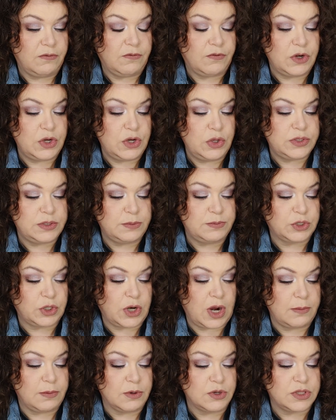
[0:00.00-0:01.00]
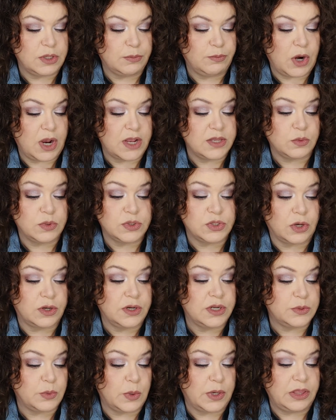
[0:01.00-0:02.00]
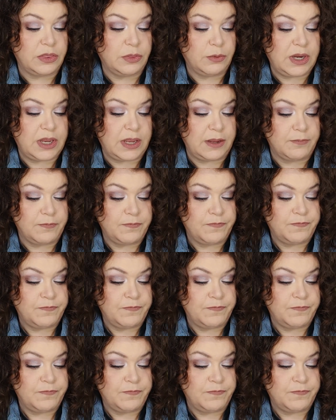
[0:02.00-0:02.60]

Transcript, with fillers: For new subscribers, the price will start at 23.